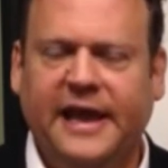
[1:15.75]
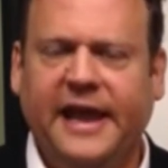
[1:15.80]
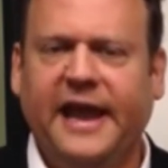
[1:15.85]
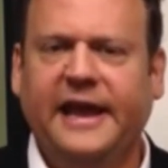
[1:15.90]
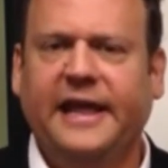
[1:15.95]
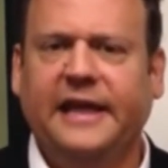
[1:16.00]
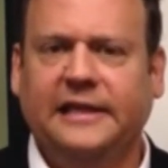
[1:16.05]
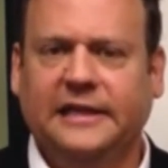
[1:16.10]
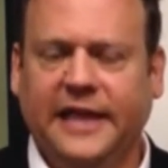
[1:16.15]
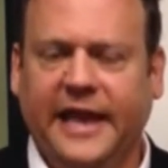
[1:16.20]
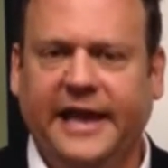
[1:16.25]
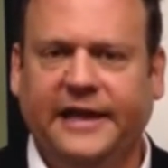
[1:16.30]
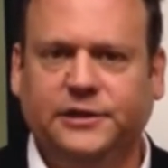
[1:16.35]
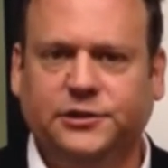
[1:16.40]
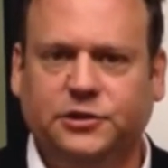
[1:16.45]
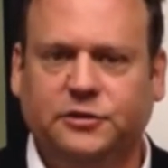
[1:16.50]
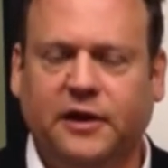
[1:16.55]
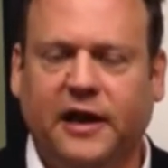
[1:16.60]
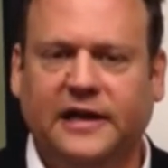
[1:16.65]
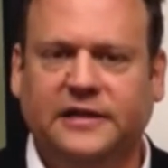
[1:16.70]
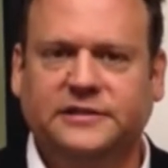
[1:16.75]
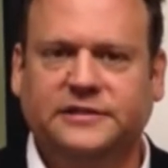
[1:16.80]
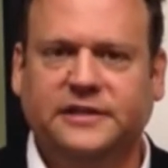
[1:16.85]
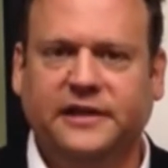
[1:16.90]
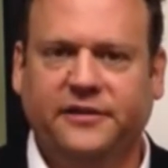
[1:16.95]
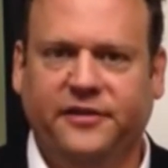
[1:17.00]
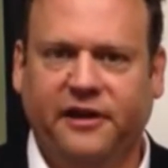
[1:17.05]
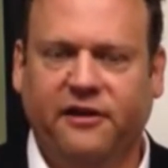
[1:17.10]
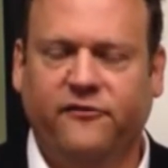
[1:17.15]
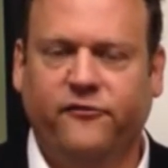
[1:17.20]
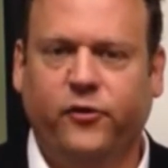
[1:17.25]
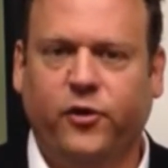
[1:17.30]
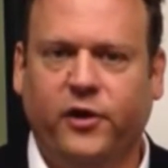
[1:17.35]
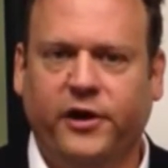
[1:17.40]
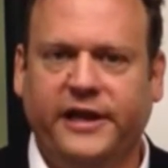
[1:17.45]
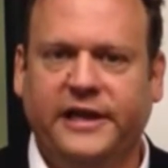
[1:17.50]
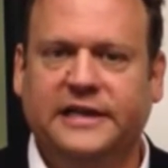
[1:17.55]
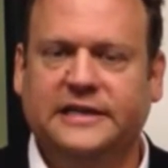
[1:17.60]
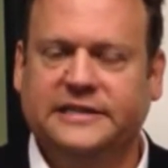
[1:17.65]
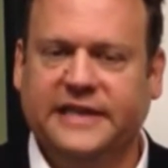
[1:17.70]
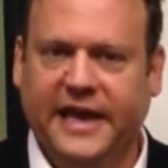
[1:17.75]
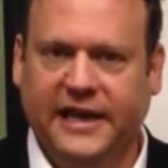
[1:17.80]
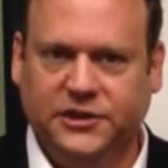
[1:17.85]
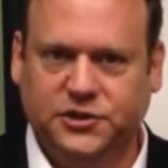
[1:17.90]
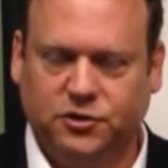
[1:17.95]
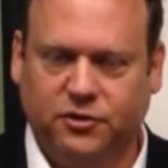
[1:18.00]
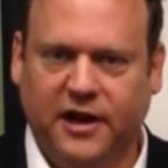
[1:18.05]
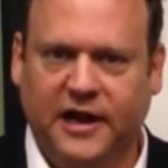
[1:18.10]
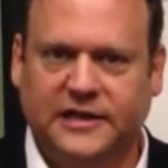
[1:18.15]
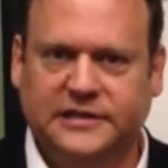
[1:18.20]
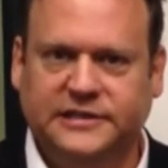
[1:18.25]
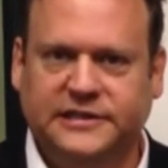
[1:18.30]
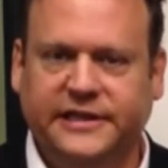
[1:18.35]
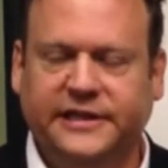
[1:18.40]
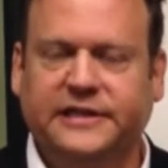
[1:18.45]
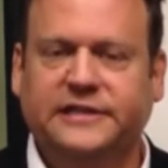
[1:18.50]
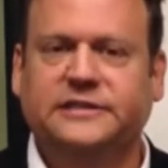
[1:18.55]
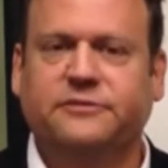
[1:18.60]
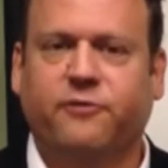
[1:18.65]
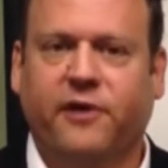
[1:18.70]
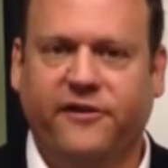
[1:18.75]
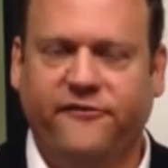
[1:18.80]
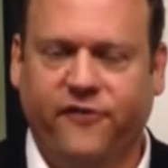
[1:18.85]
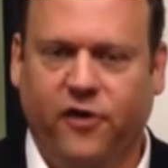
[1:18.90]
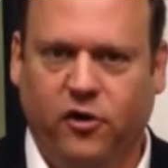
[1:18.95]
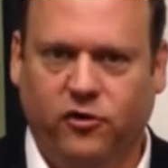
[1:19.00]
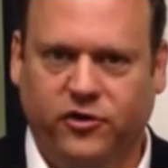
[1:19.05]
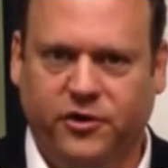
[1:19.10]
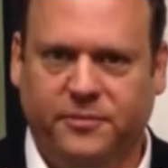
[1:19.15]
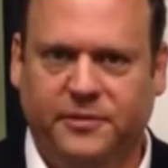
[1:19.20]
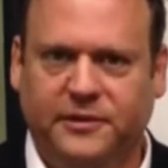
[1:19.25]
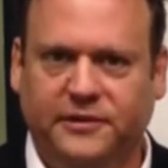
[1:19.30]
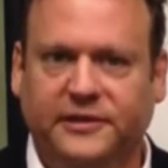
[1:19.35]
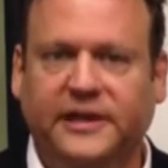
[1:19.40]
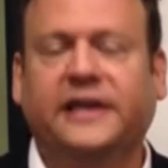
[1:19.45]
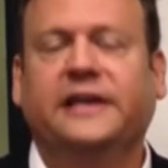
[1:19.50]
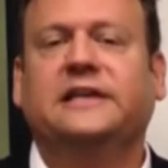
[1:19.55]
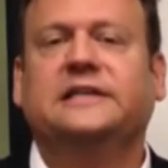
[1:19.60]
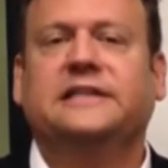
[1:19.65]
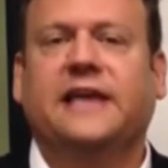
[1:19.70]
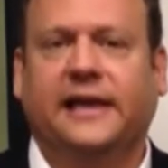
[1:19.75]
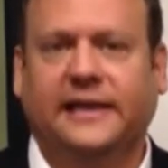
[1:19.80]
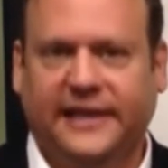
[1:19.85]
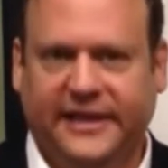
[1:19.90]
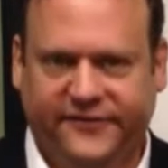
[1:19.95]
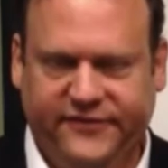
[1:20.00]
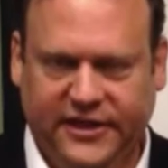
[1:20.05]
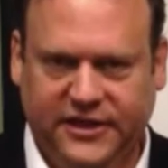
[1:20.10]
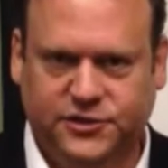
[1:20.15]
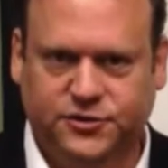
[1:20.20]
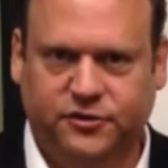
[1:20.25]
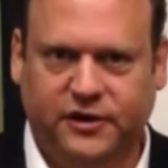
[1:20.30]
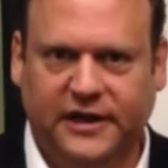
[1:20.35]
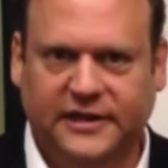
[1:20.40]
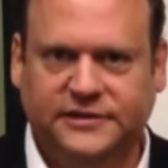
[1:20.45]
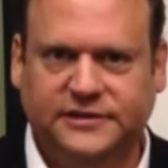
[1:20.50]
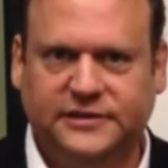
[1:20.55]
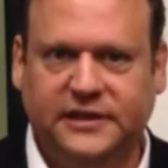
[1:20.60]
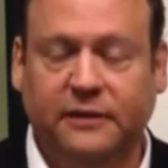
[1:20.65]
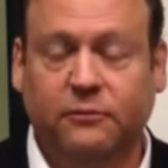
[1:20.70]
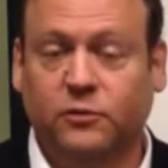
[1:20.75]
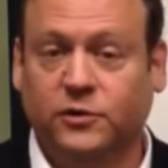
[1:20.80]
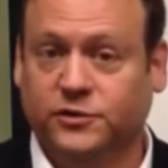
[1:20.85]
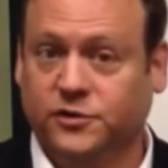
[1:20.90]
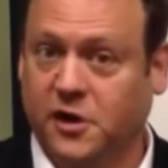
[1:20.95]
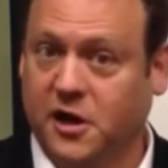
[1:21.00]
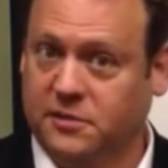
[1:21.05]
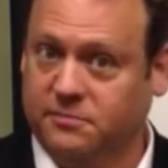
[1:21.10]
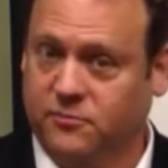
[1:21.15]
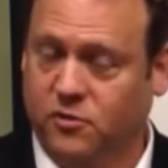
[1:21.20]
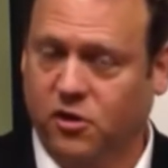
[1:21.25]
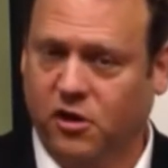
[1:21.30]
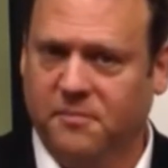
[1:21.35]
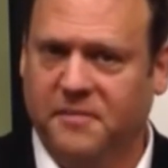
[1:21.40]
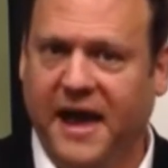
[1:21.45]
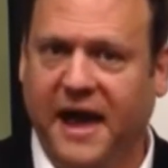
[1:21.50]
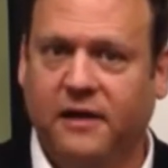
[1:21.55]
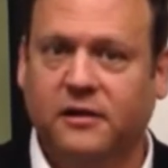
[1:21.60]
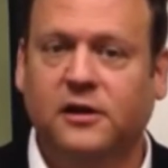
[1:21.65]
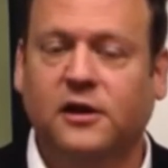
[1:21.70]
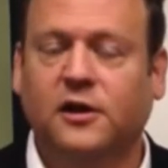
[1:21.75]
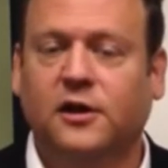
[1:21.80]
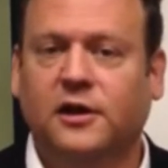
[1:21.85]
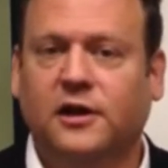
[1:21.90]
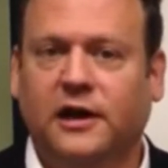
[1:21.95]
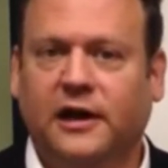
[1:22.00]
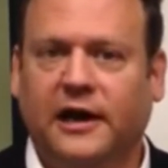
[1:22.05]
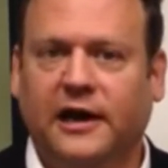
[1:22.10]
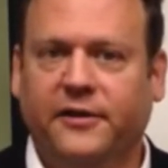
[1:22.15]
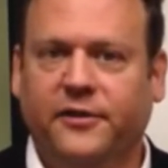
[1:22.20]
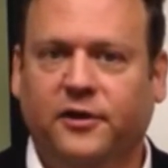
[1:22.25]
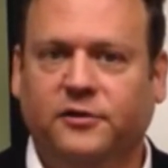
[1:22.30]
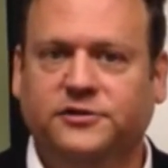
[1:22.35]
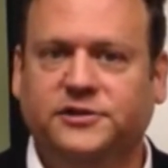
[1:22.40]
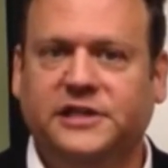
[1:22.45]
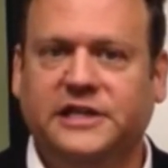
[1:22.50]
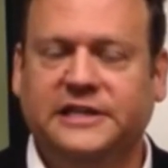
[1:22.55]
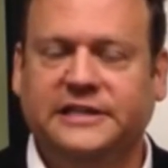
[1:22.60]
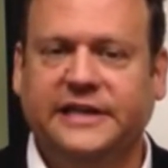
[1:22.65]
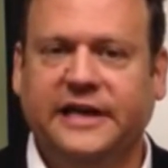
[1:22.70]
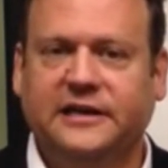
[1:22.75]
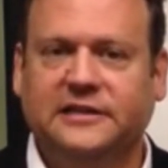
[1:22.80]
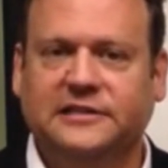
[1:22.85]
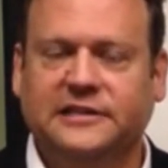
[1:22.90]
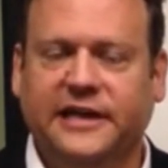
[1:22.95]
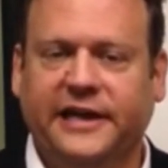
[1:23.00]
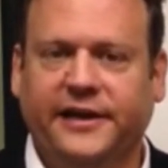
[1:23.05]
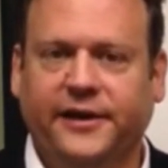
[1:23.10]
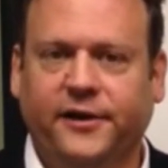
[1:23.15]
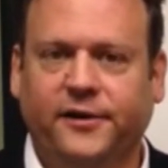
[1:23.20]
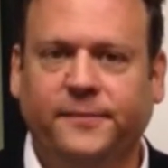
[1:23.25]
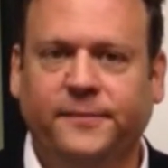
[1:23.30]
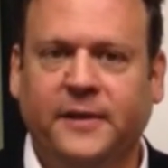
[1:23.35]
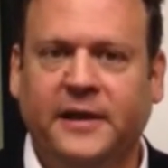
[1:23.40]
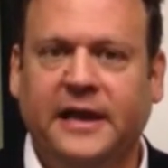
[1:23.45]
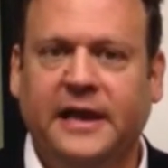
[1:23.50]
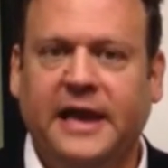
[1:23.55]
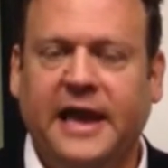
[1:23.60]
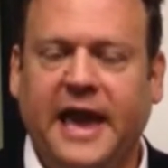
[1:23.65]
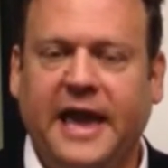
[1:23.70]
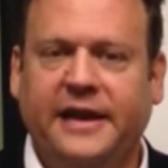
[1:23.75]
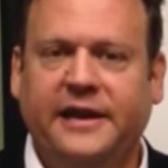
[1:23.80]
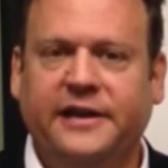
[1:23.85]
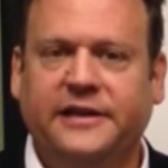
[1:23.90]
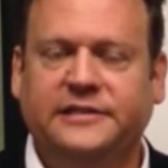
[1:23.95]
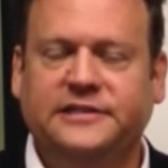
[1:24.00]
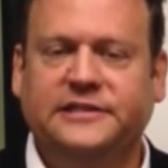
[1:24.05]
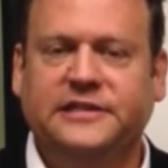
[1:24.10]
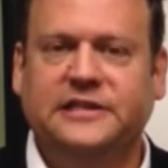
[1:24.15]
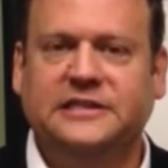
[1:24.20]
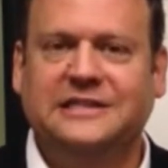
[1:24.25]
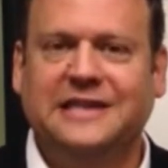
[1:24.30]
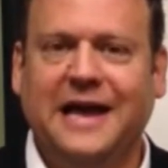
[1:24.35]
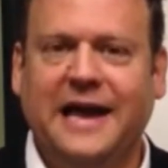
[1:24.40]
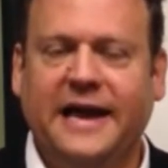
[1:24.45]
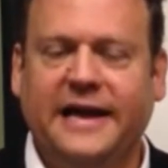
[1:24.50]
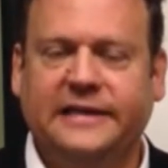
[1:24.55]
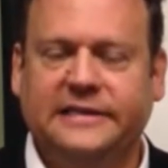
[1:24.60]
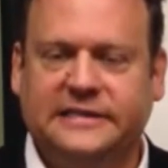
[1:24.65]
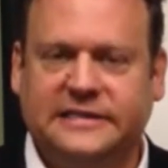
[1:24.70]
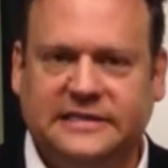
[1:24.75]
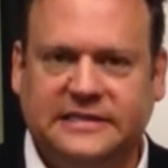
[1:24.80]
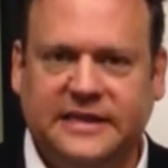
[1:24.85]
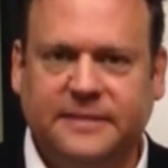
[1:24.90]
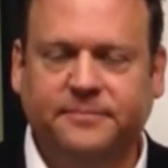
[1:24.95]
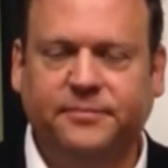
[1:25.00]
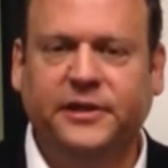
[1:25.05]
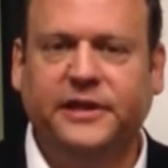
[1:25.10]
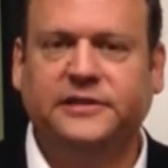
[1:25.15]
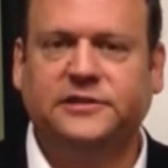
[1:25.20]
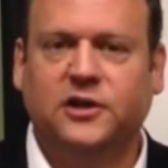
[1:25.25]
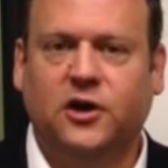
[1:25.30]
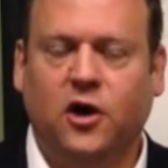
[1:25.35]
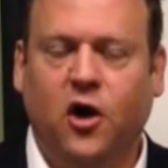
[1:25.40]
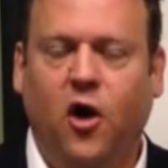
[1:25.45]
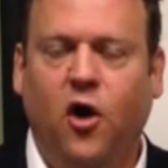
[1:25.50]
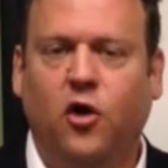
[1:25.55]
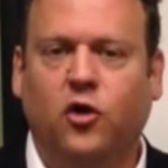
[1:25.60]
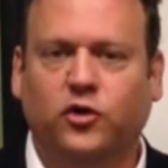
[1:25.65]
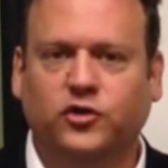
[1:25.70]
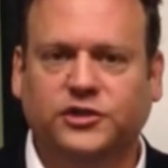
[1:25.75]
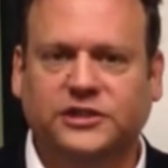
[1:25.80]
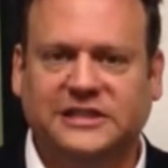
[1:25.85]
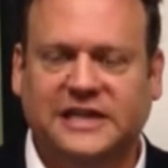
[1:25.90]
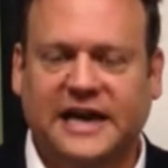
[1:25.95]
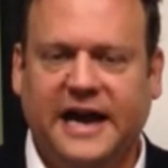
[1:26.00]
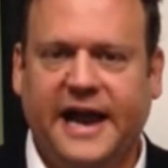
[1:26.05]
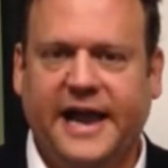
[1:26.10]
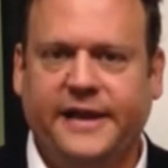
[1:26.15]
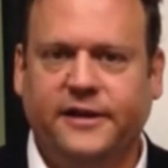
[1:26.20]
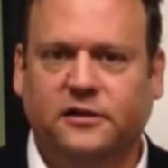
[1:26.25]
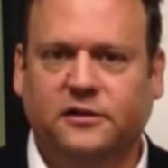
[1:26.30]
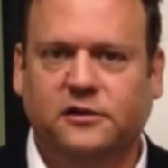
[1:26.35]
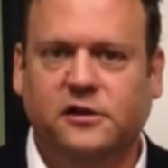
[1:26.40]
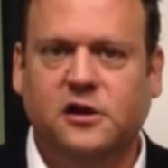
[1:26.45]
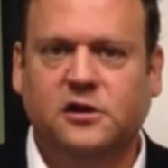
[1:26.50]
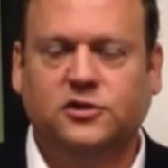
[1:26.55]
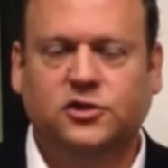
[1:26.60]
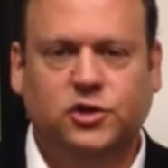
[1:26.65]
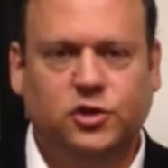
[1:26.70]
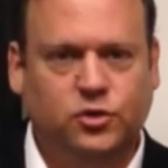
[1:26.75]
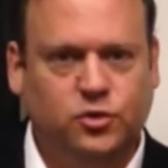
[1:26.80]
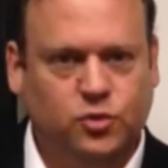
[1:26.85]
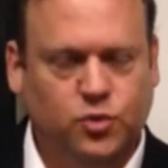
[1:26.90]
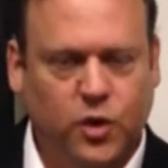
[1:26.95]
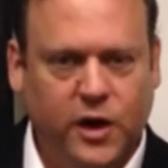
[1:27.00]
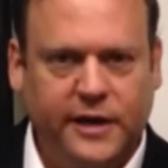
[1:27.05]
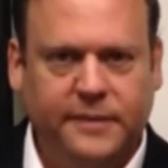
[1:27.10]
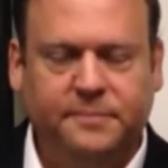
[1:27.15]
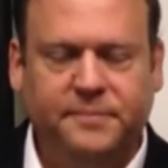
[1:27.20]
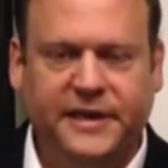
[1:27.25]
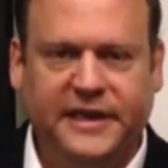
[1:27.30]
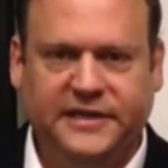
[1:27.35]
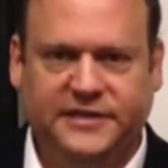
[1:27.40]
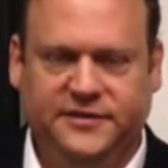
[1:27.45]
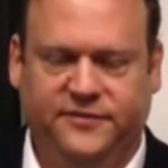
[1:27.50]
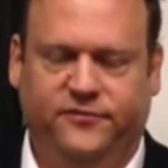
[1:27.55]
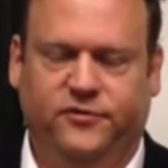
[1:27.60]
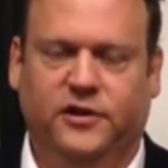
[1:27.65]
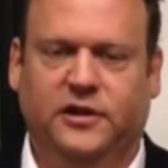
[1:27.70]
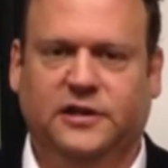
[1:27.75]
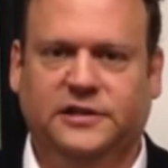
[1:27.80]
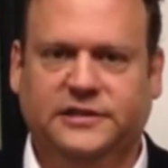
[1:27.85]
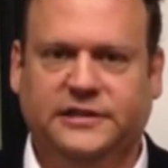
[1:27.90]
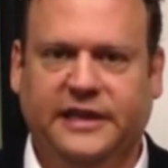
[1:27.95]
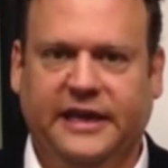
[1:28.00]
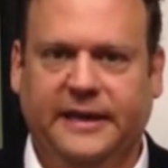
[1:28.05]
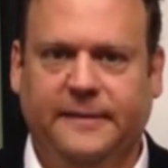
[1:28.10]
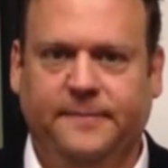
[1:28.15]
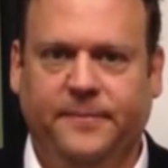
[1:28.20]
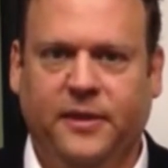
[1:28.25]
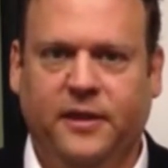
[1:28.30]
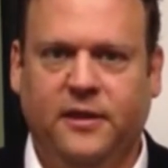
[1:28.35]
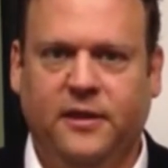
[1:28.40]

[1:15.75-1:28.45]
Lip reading: And a land trust, therefore, is a trust. It is revocable. It is a living trust, and we'll talk more about those details later. And it is designed simply to hold title to one piece of real estate.